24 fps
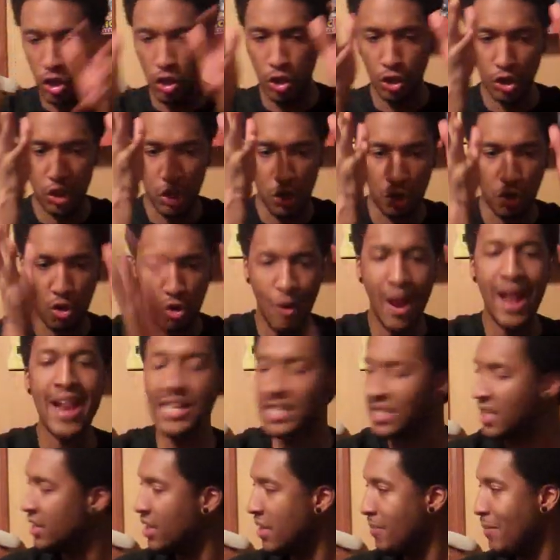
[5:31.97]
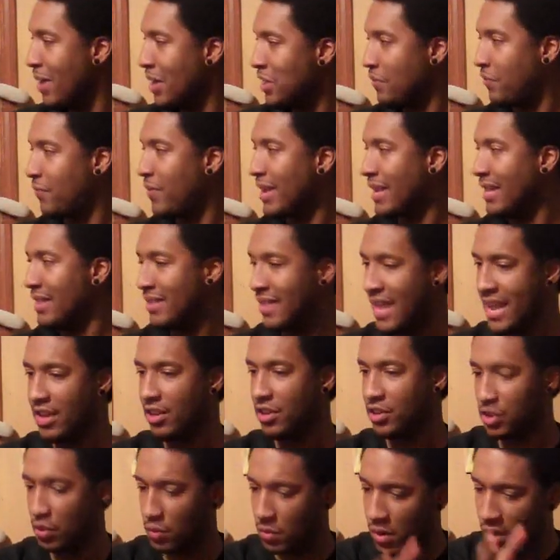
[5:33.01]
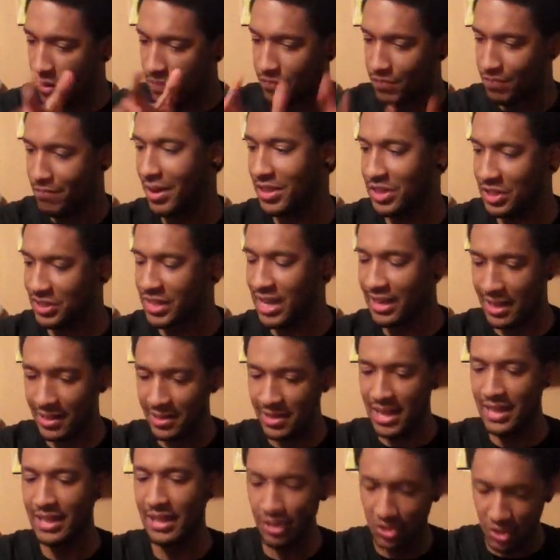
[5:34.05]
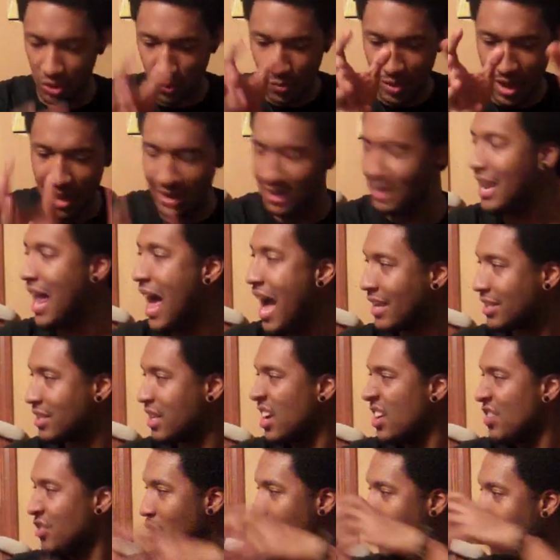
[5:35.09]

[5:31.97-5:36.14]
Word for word: You use your credits in the motherfucking thing that you motherfucking thing that you unlocked.